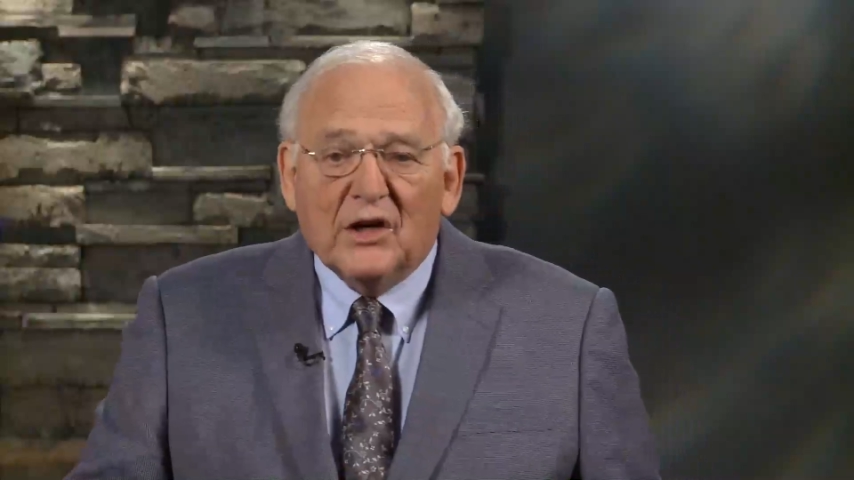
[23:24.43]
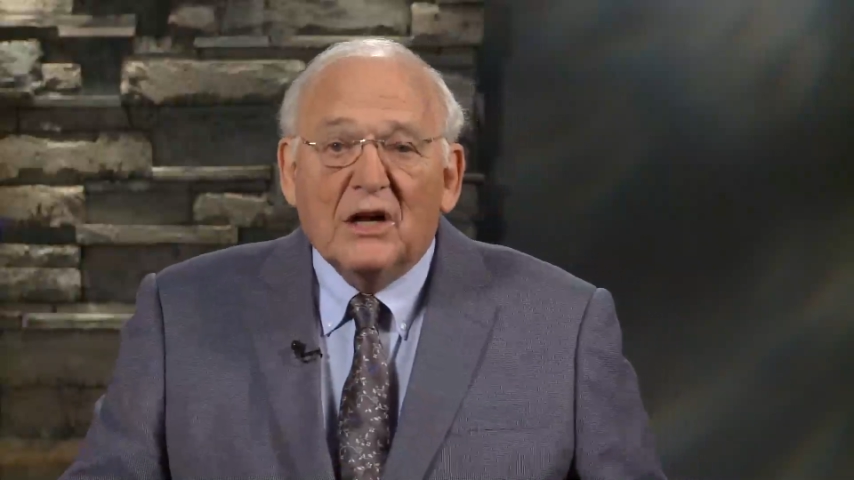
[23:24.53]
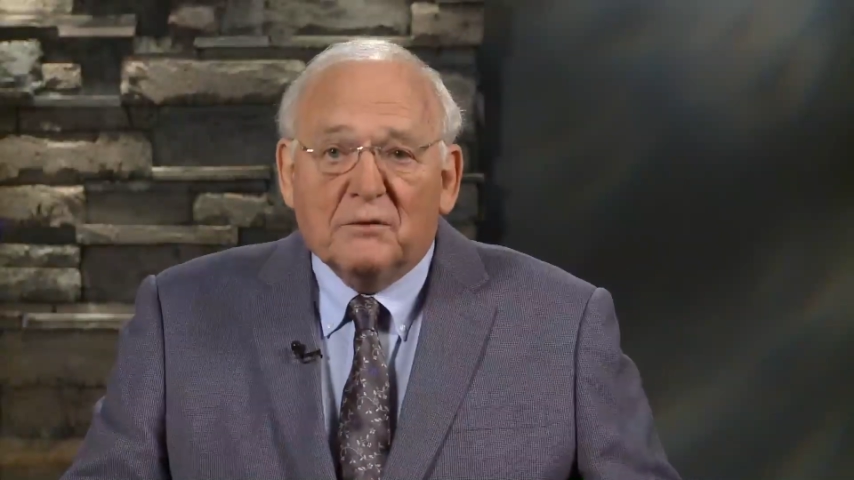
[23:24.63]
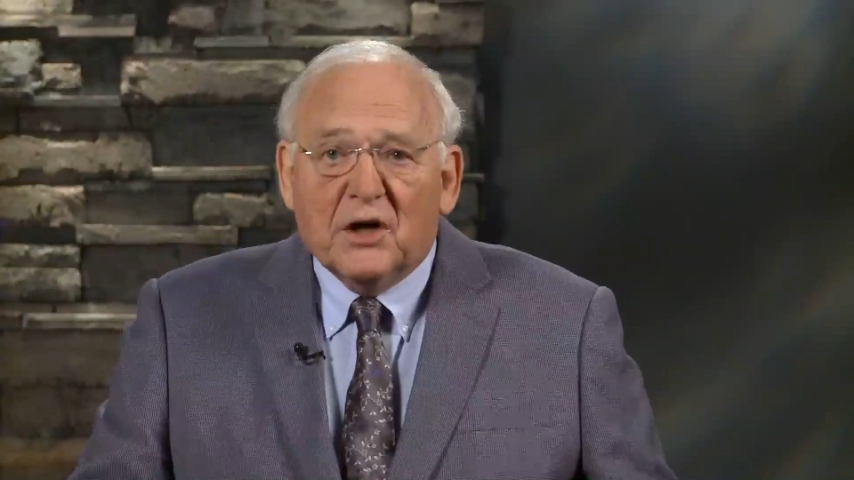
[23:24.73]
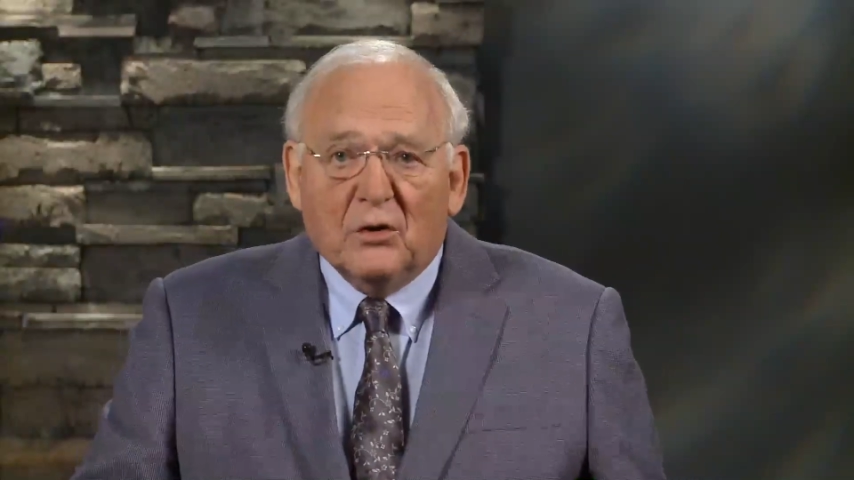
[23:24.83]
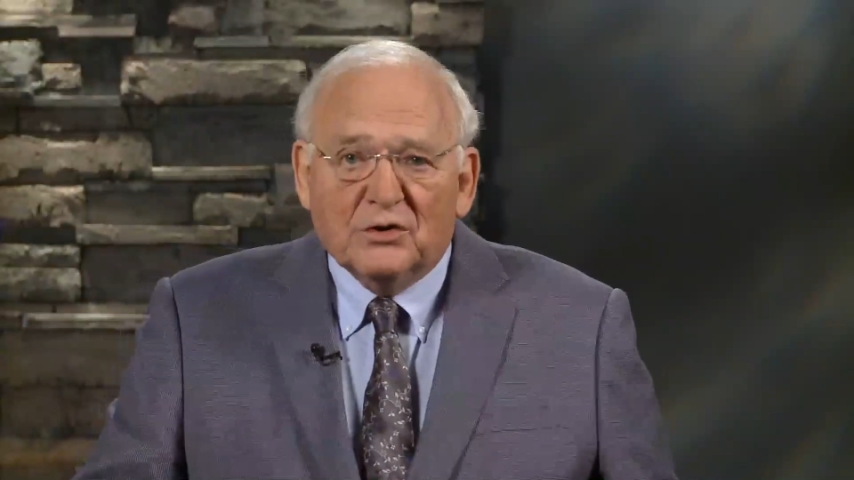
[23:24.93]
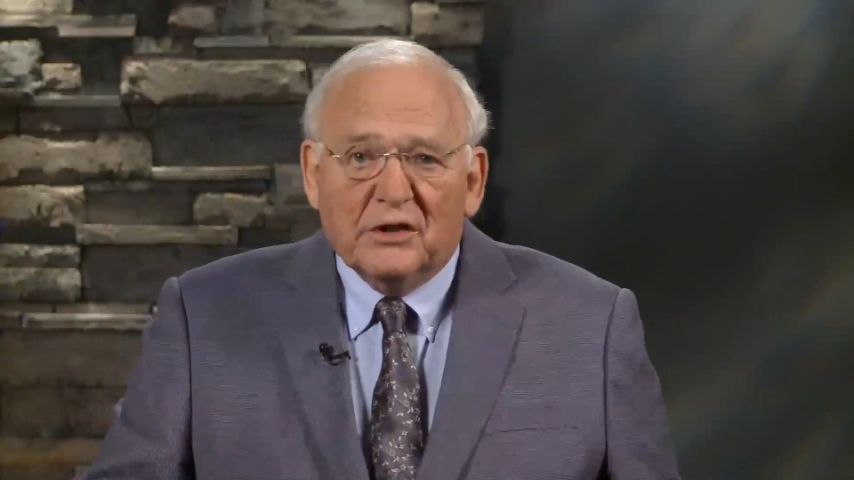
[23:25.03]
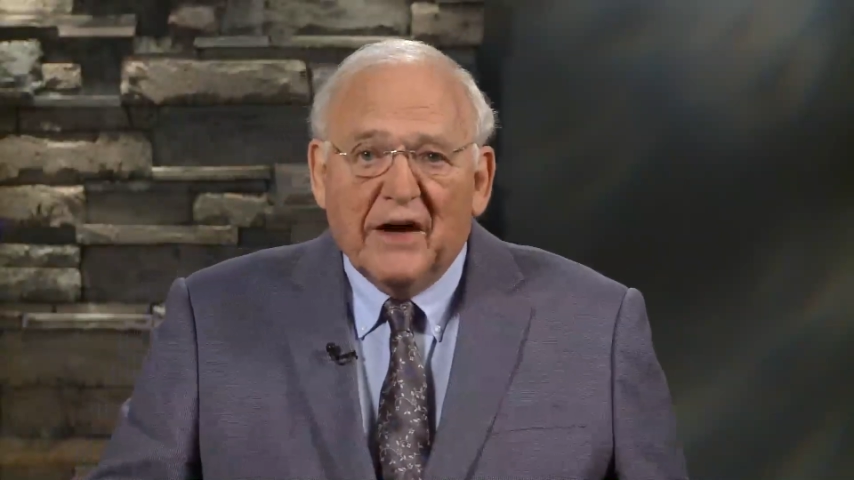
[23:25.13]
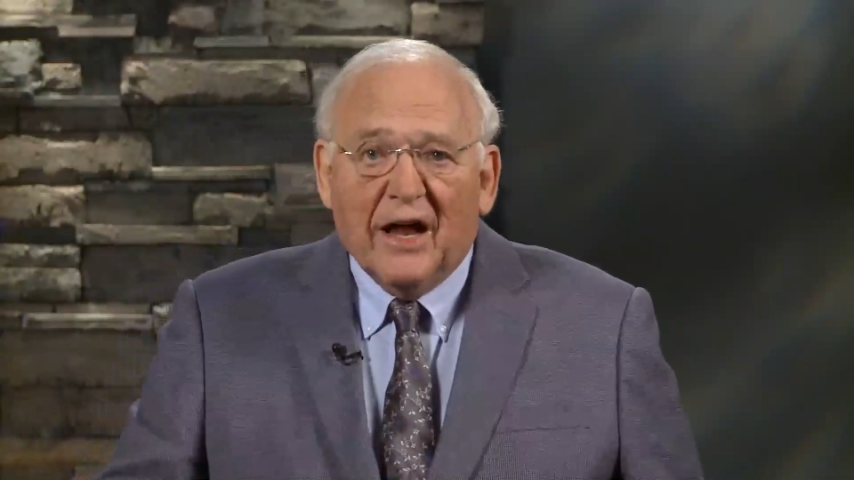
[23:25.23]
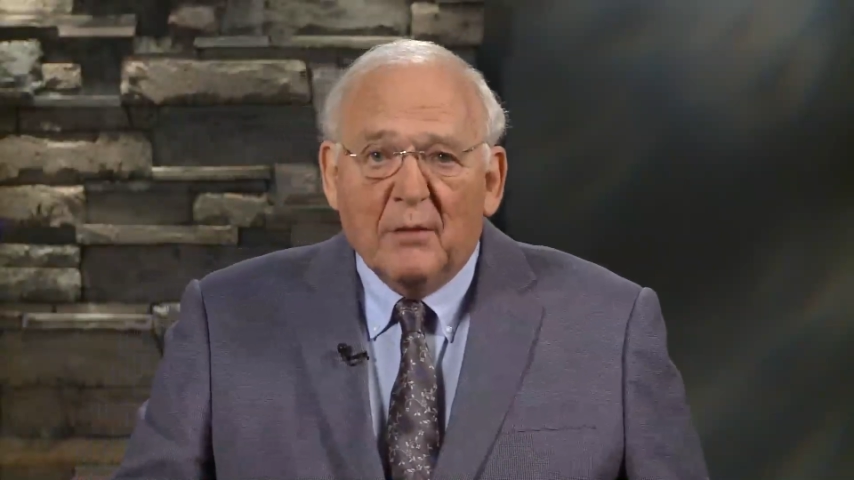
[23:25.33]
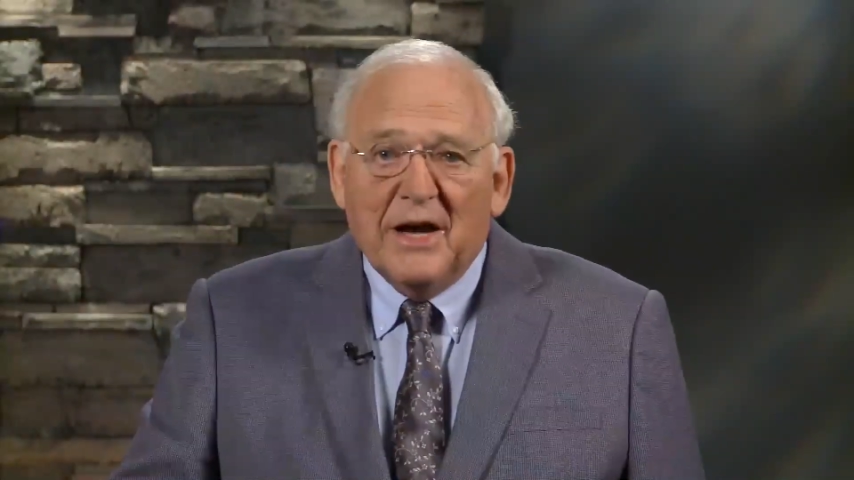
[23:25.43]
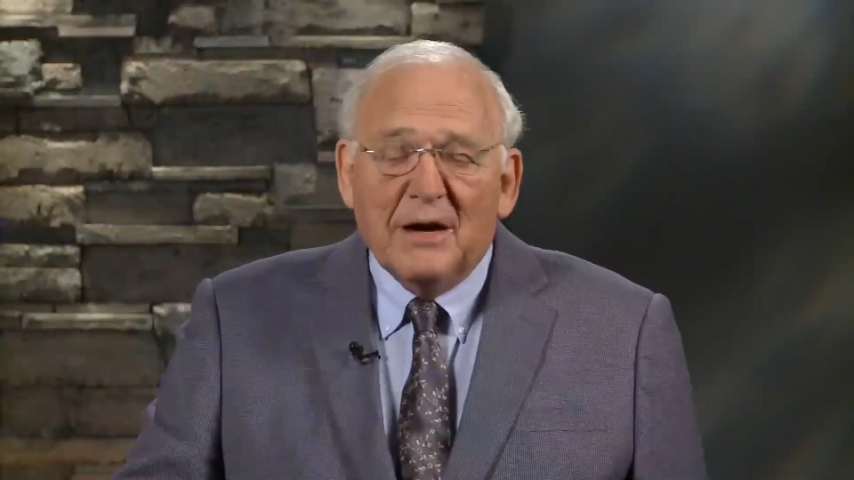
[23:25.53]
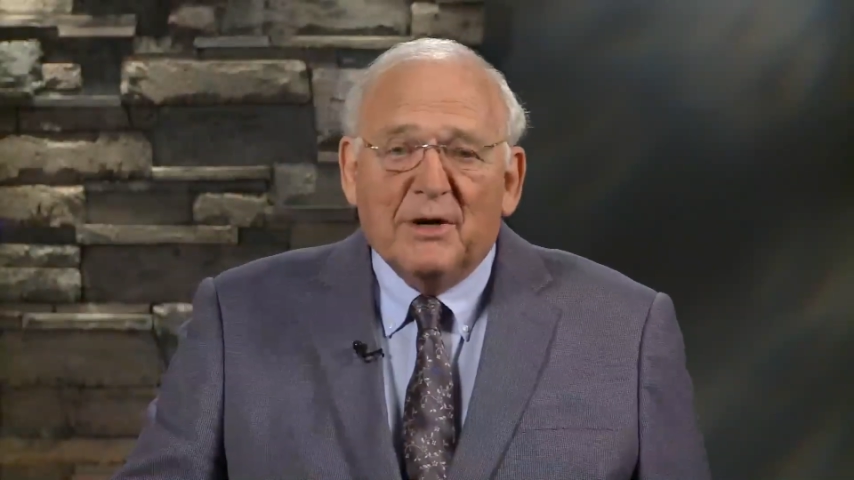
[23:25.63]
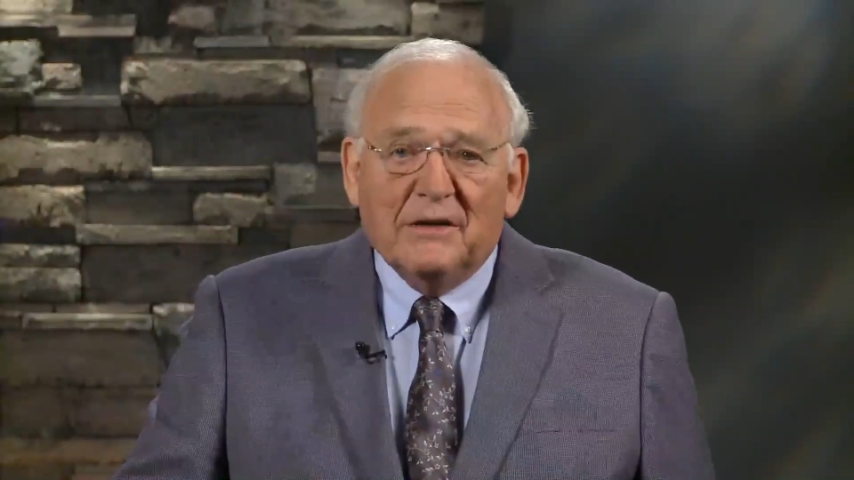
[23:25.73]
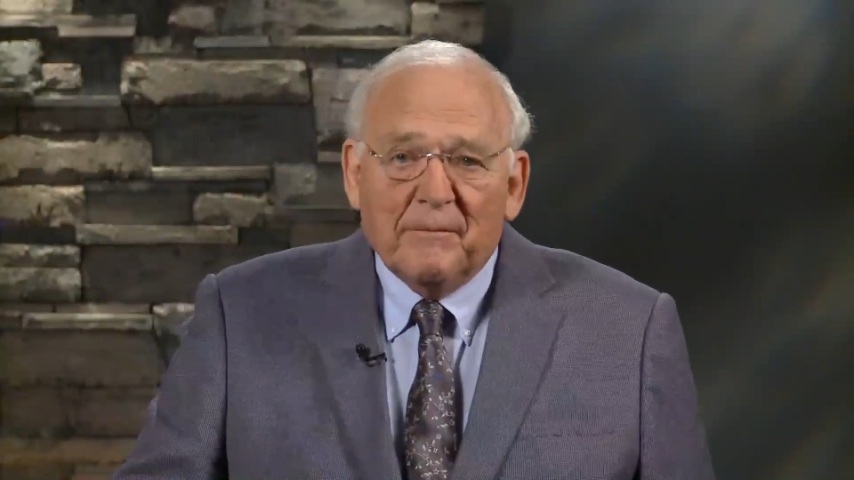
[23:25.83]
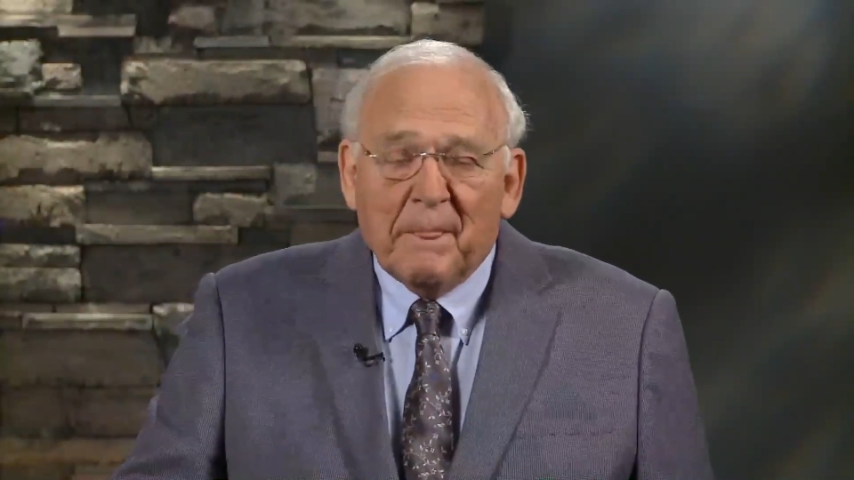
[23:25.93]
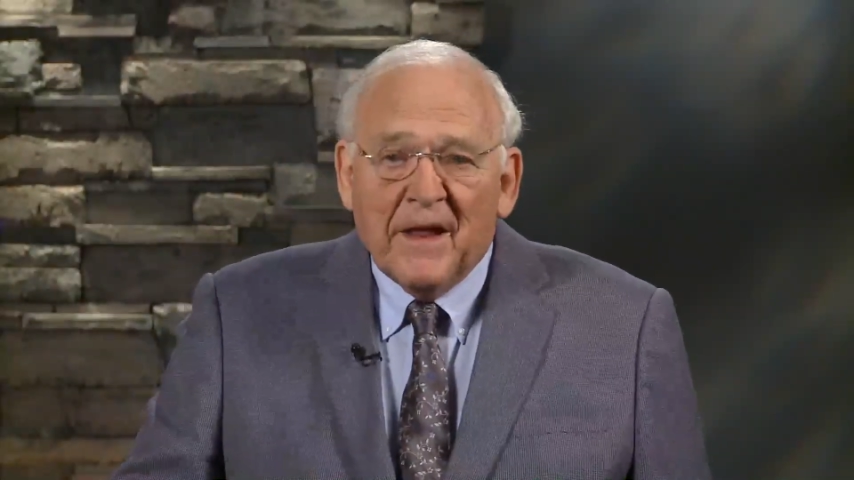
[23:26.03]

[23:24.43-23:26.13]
Gulf Coast of Alabama,